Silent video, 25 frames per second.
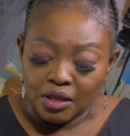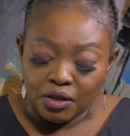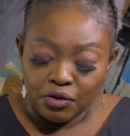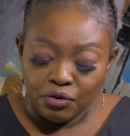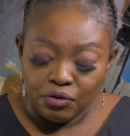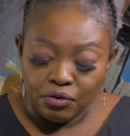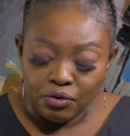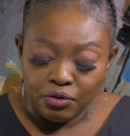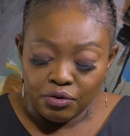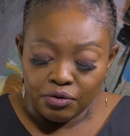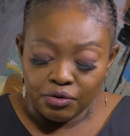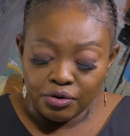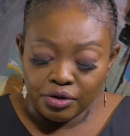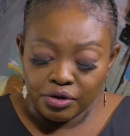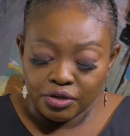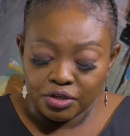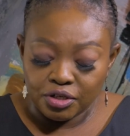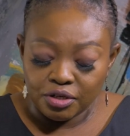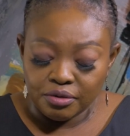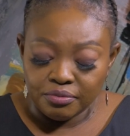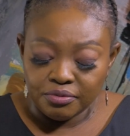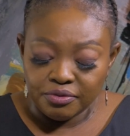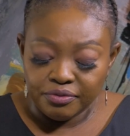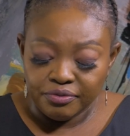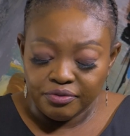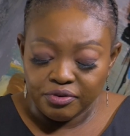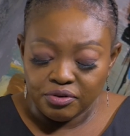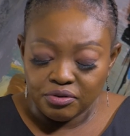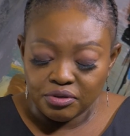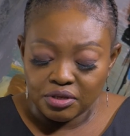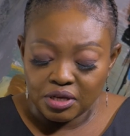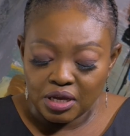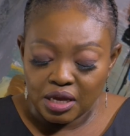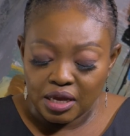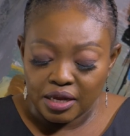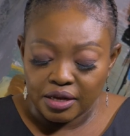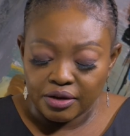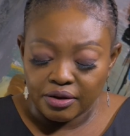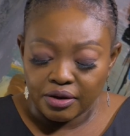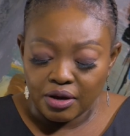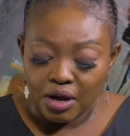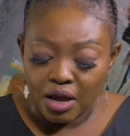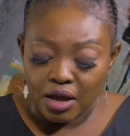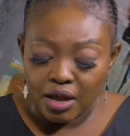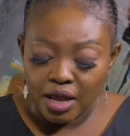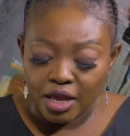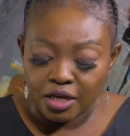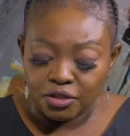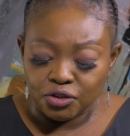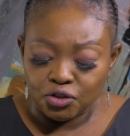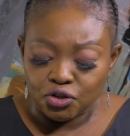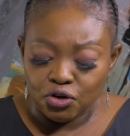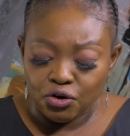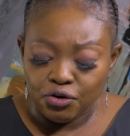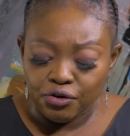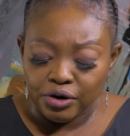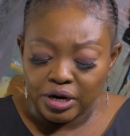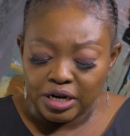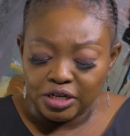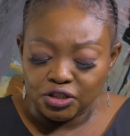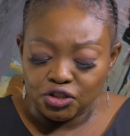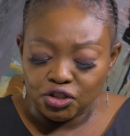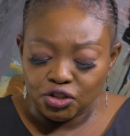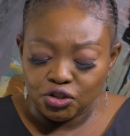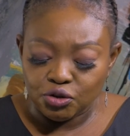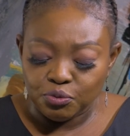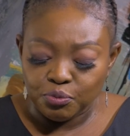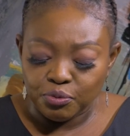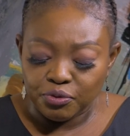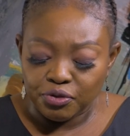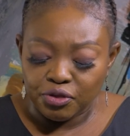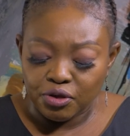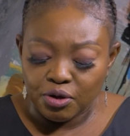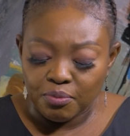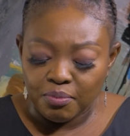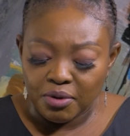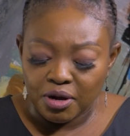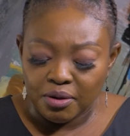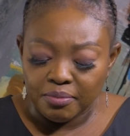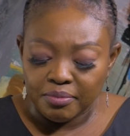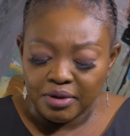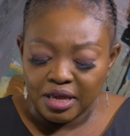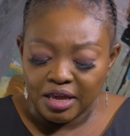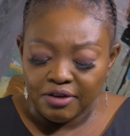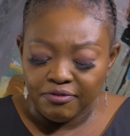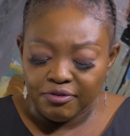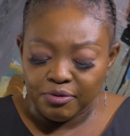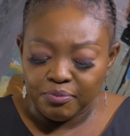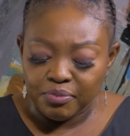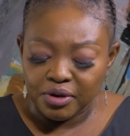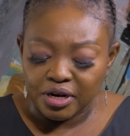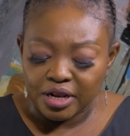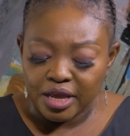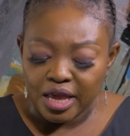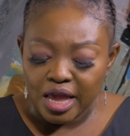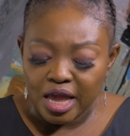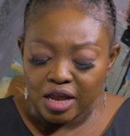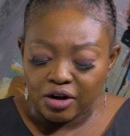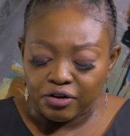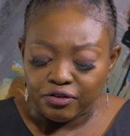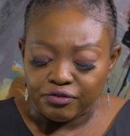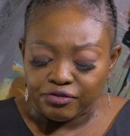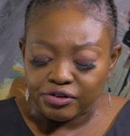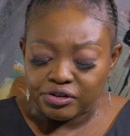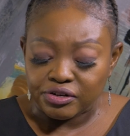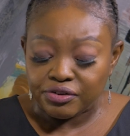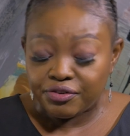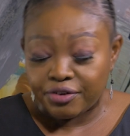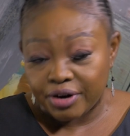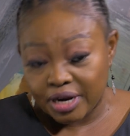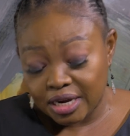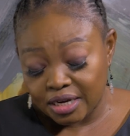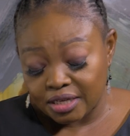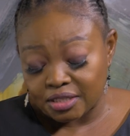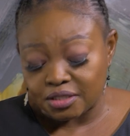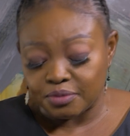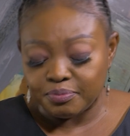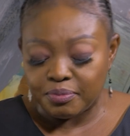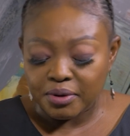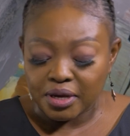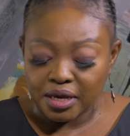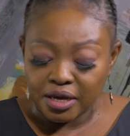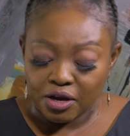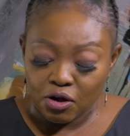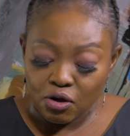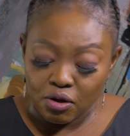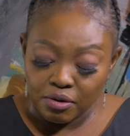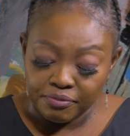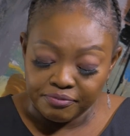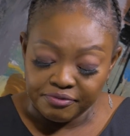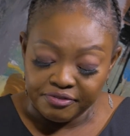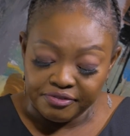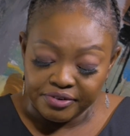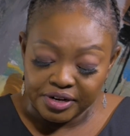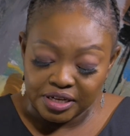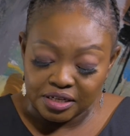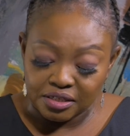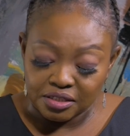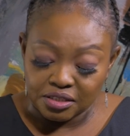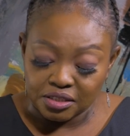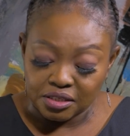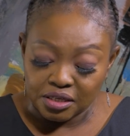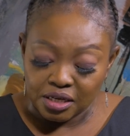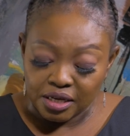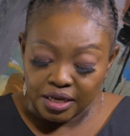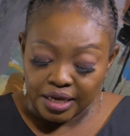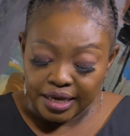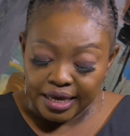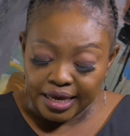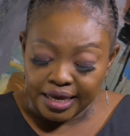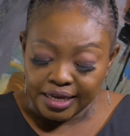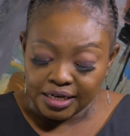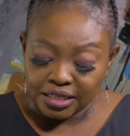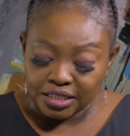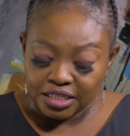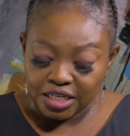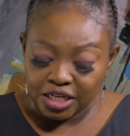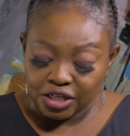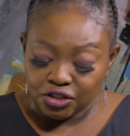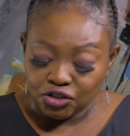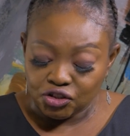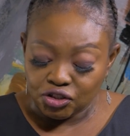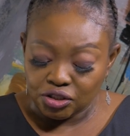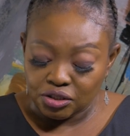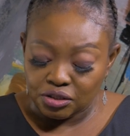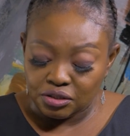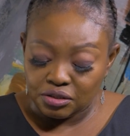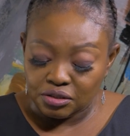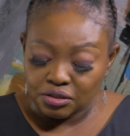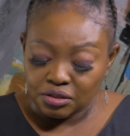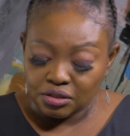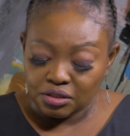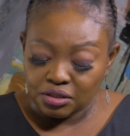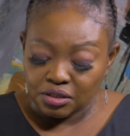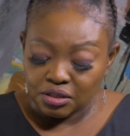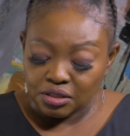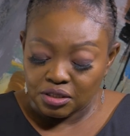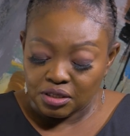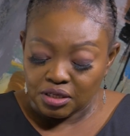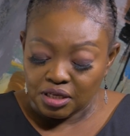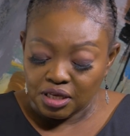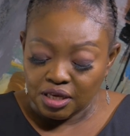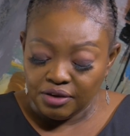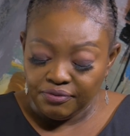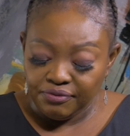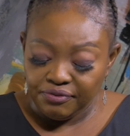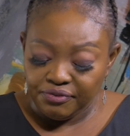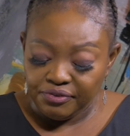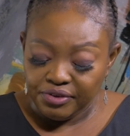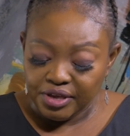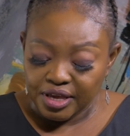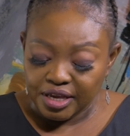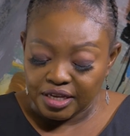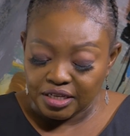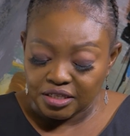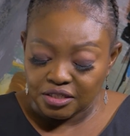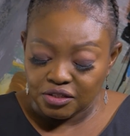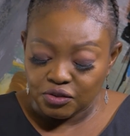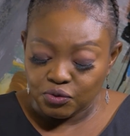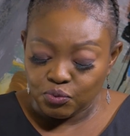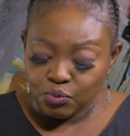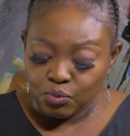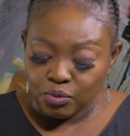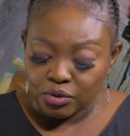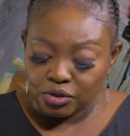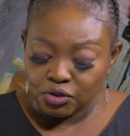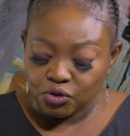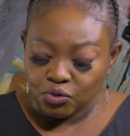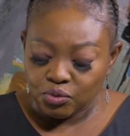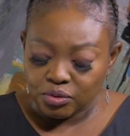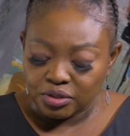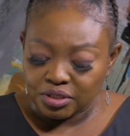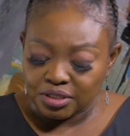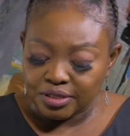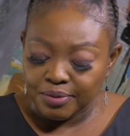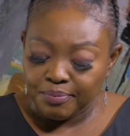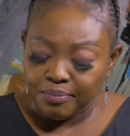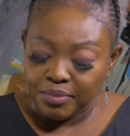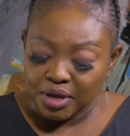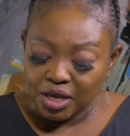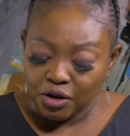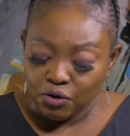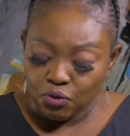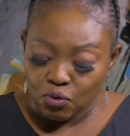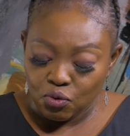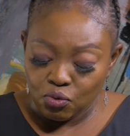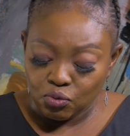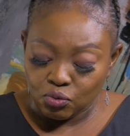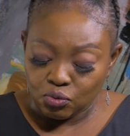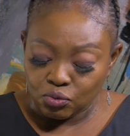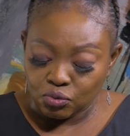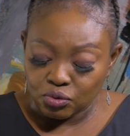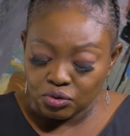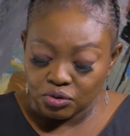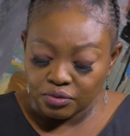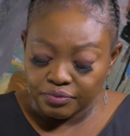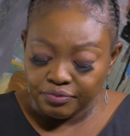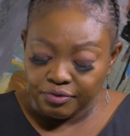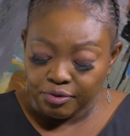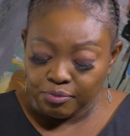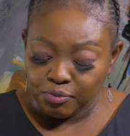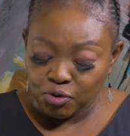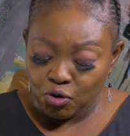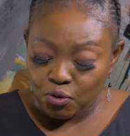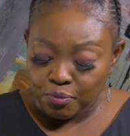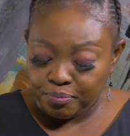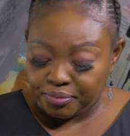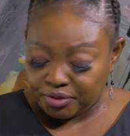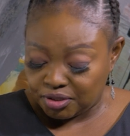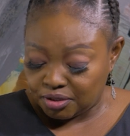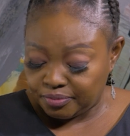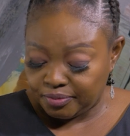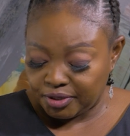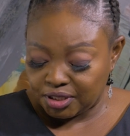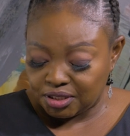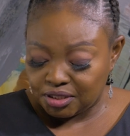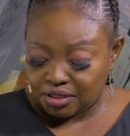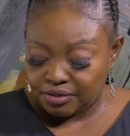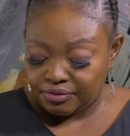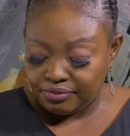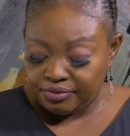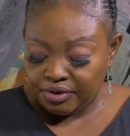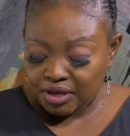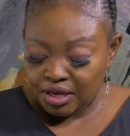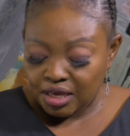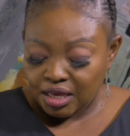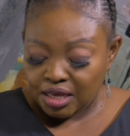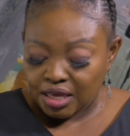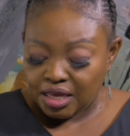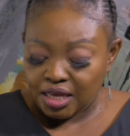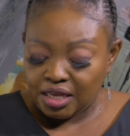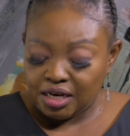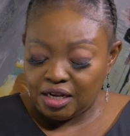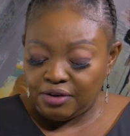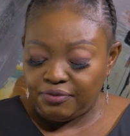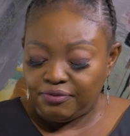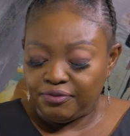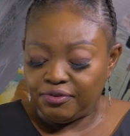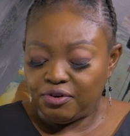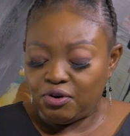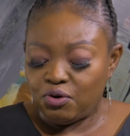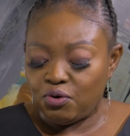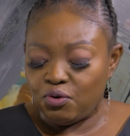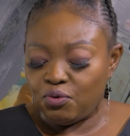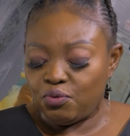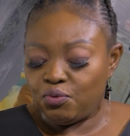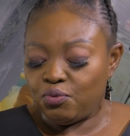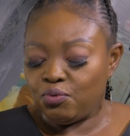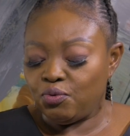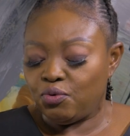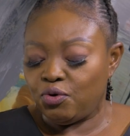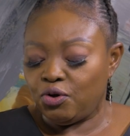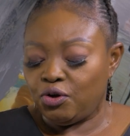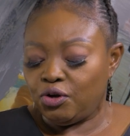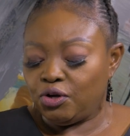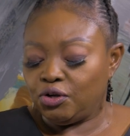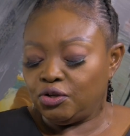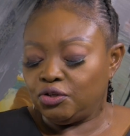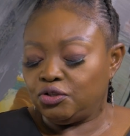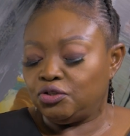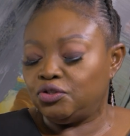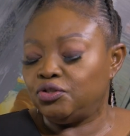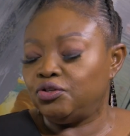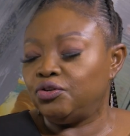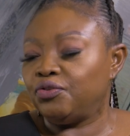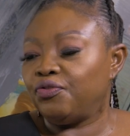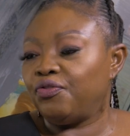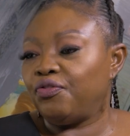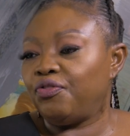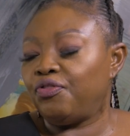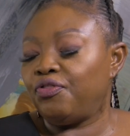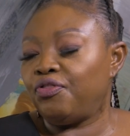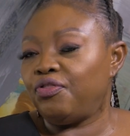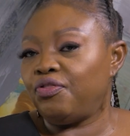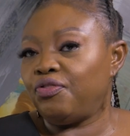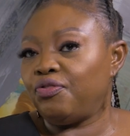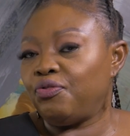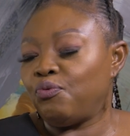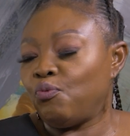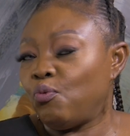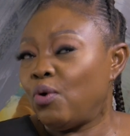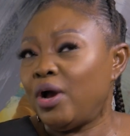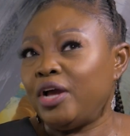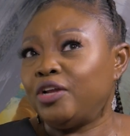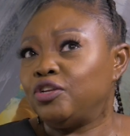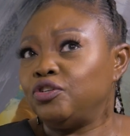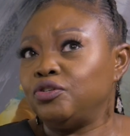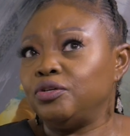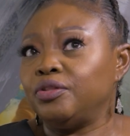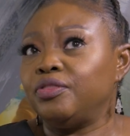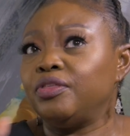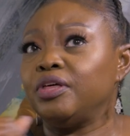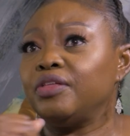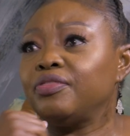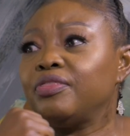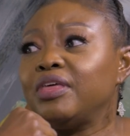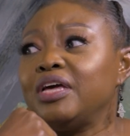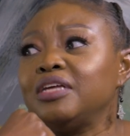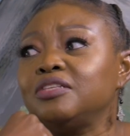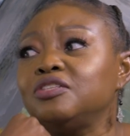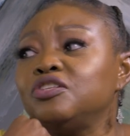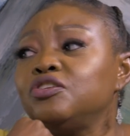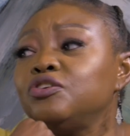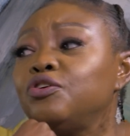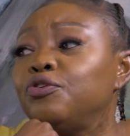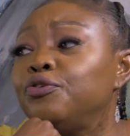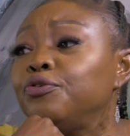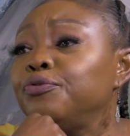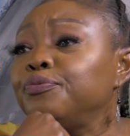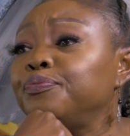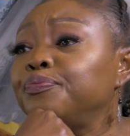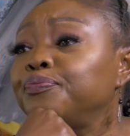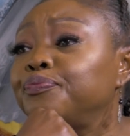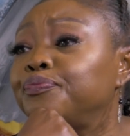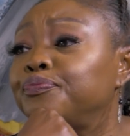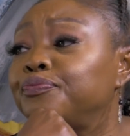So in terms of you, Skye, has your relationship with your mom ever been characterized by conflict and tension? If yes, what was the main cause from your perspective? And if no, why do you think that's so?